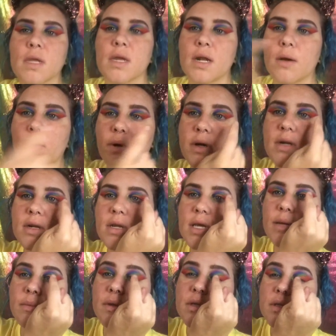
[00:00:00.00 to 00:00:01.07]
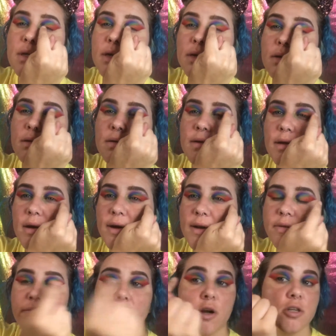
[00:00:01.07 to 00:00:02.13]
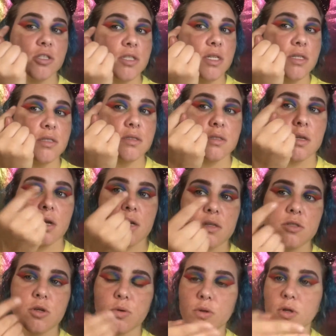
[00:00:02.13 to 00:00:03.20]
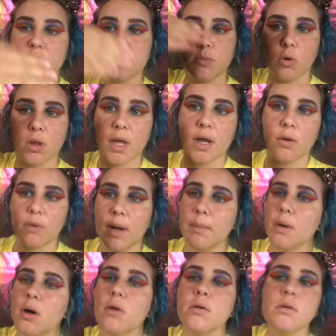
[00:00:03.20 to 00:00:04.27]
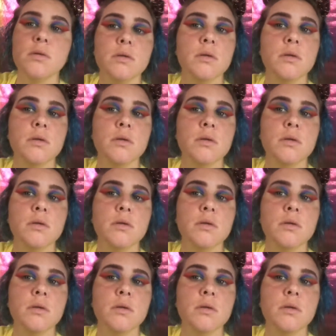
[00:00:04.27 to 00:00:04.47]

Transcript: And I wanted to keep this like kind of harshness so it looks more like a rainbow.